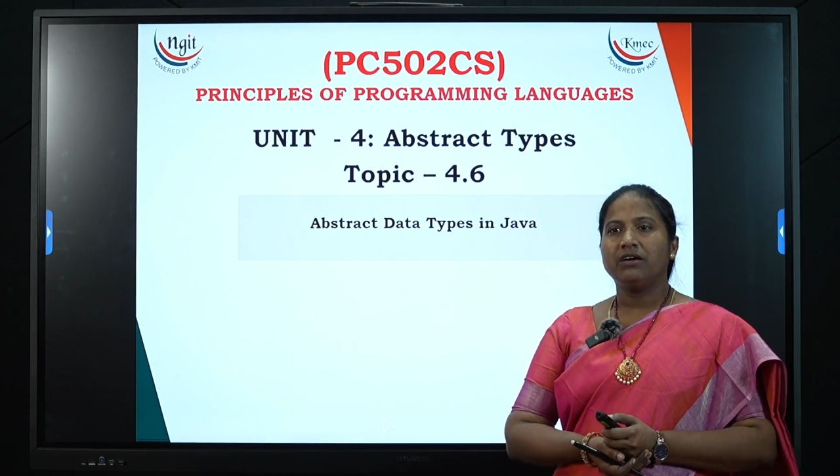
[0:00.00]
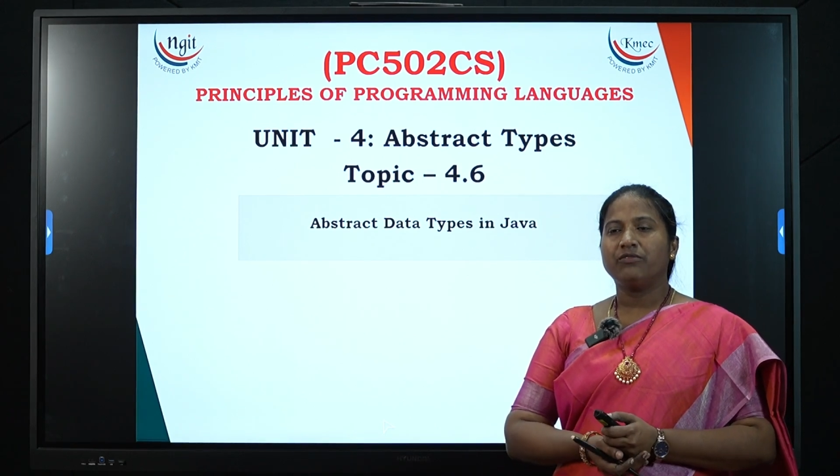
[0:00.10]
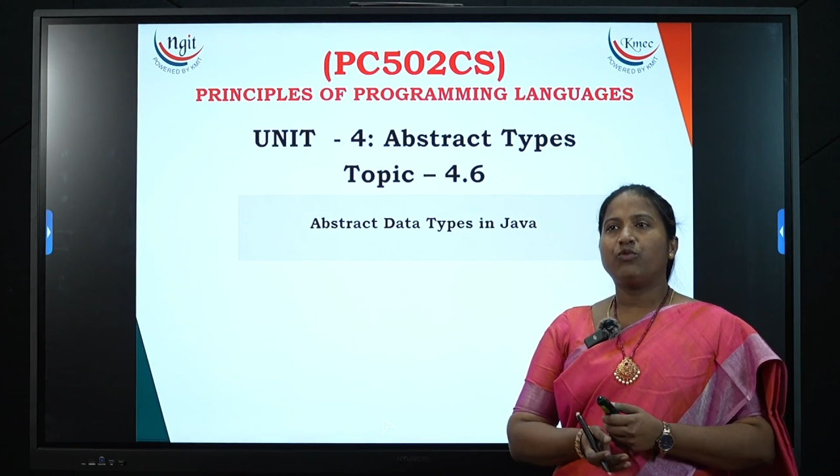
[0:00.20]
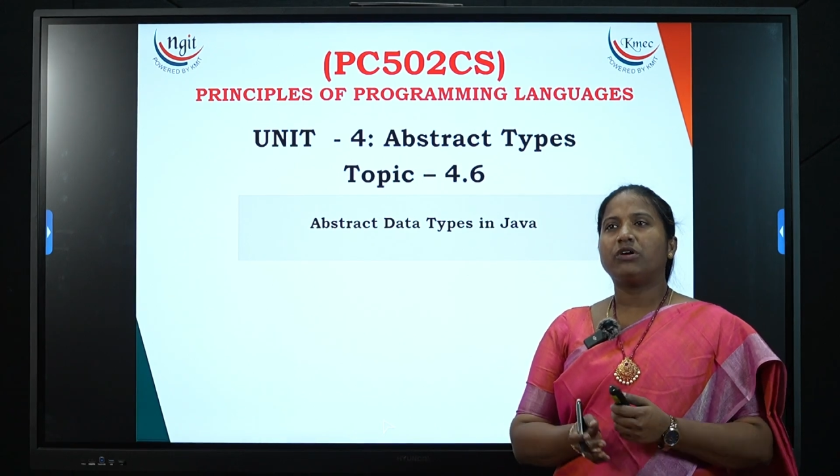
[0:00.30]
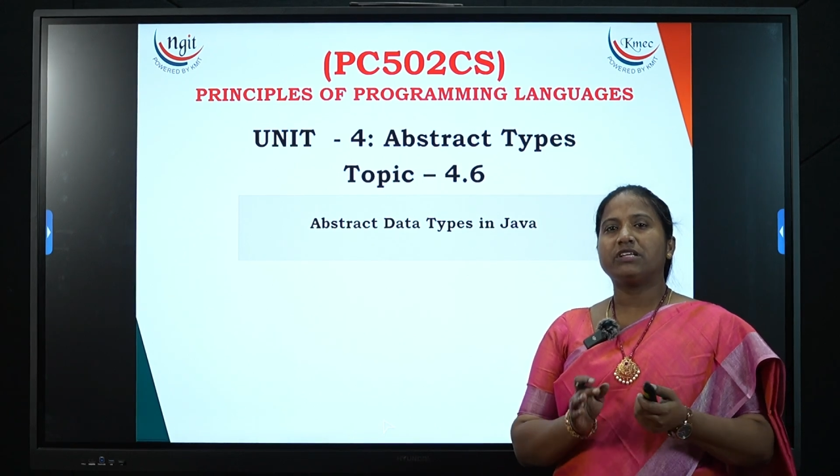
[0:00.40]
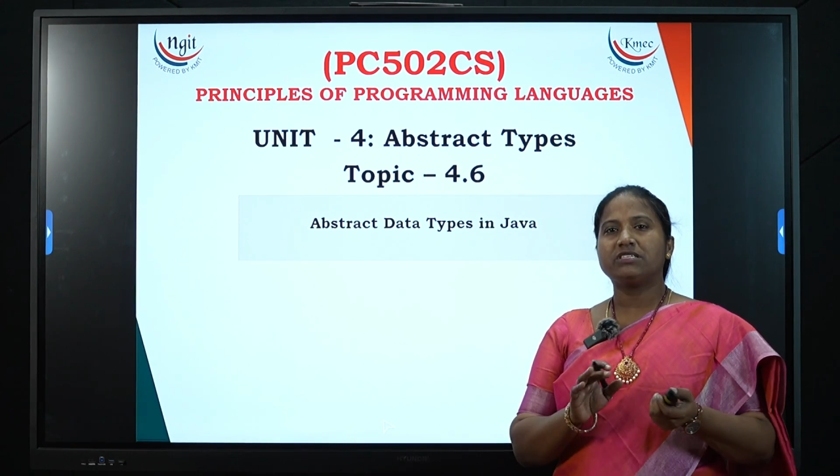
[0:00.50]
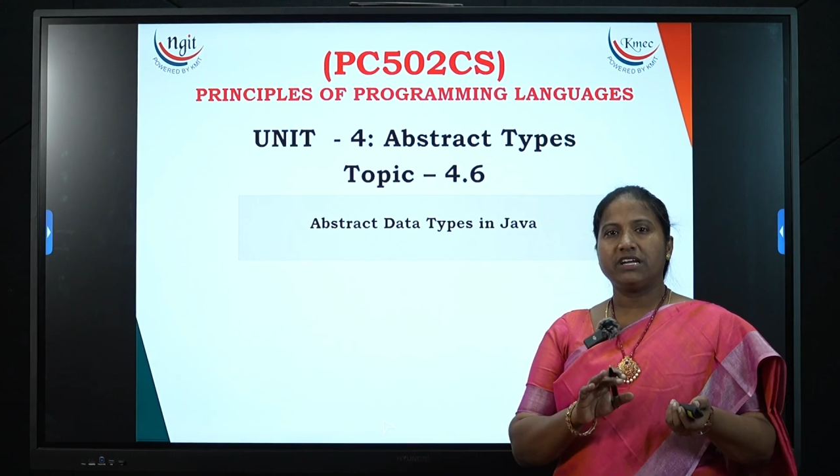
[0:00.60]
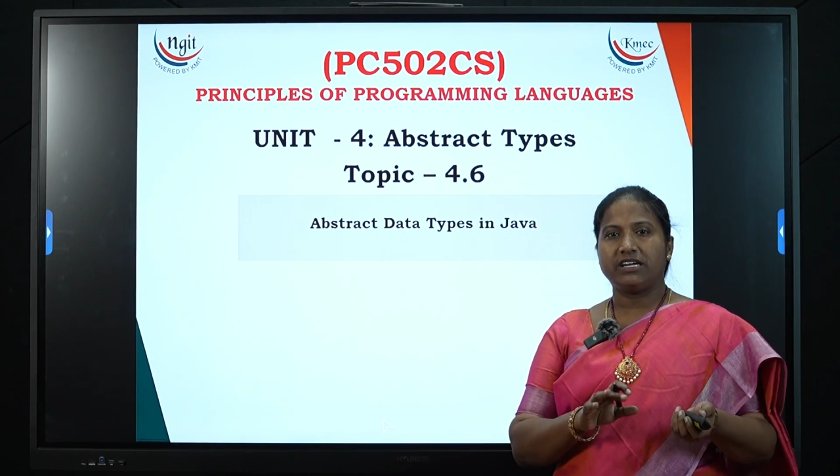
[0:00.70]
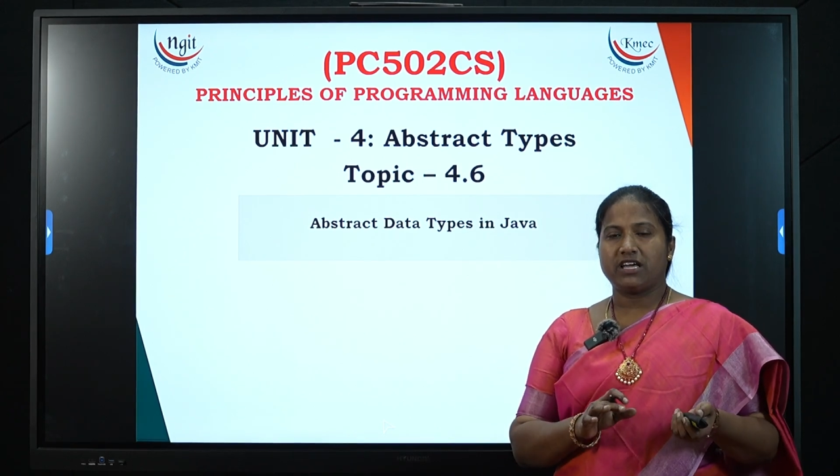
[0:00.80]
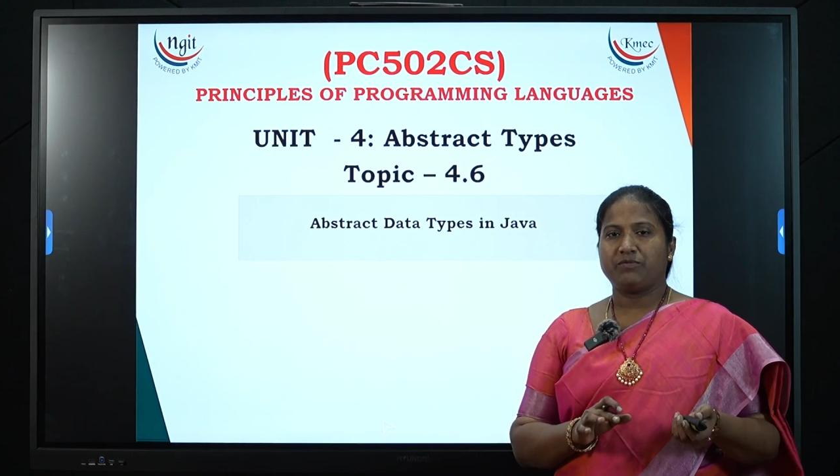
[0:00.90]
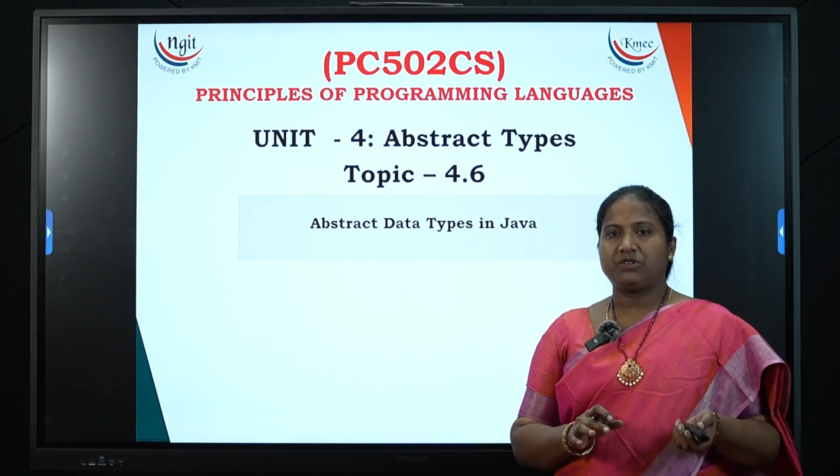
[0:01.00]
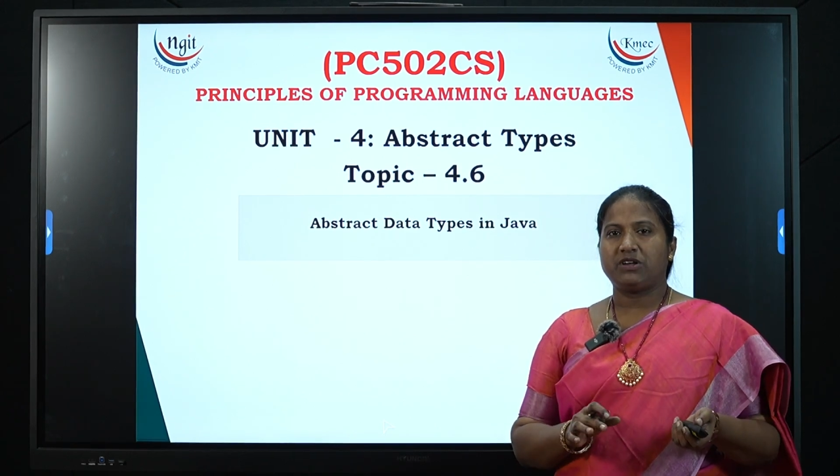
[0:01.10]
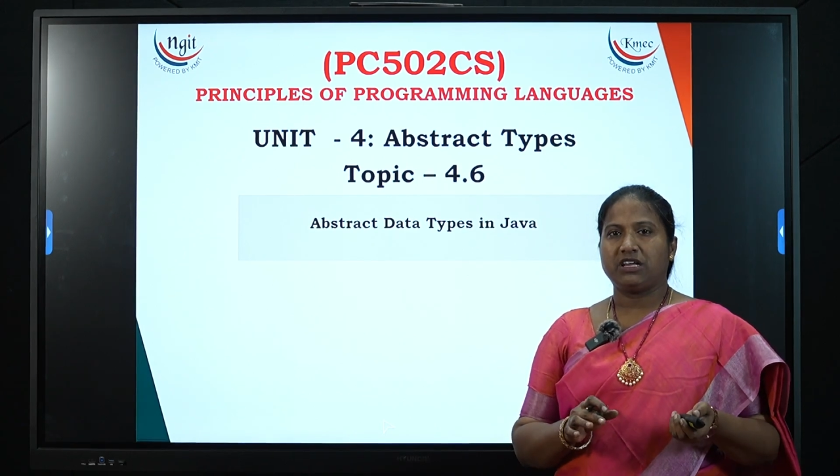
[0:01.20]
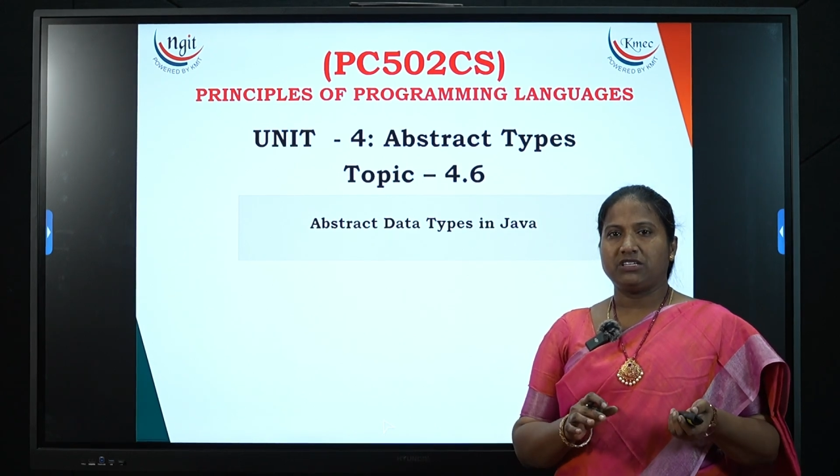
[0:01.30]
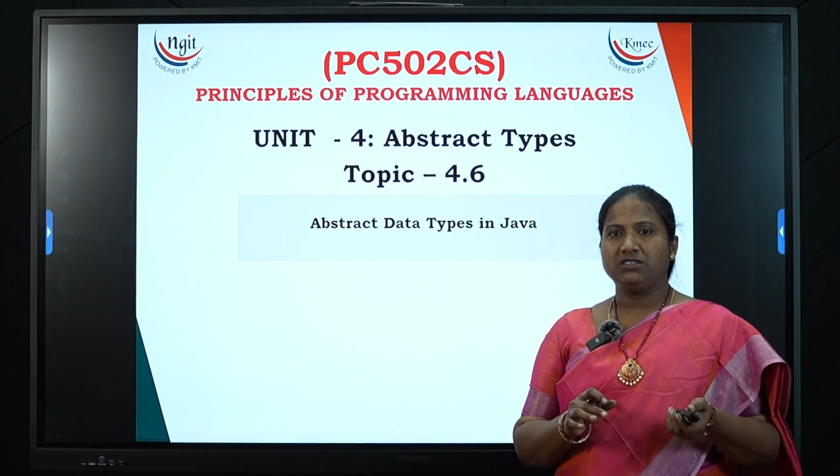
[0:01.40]
what is data
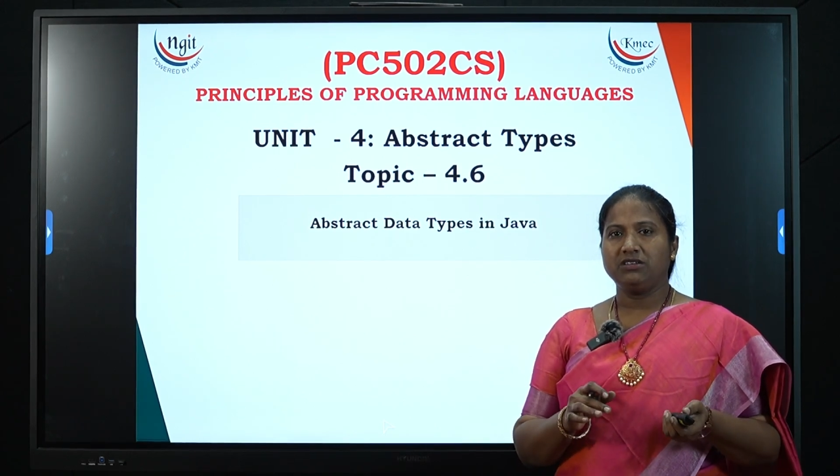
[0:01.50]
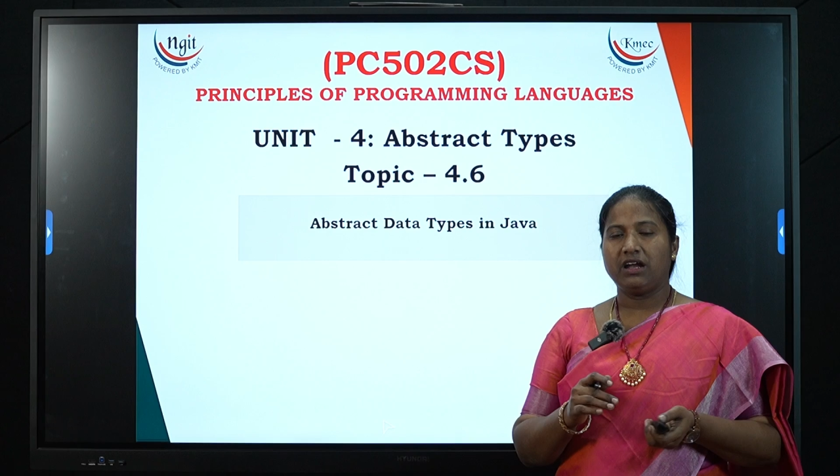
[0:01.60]
abstraction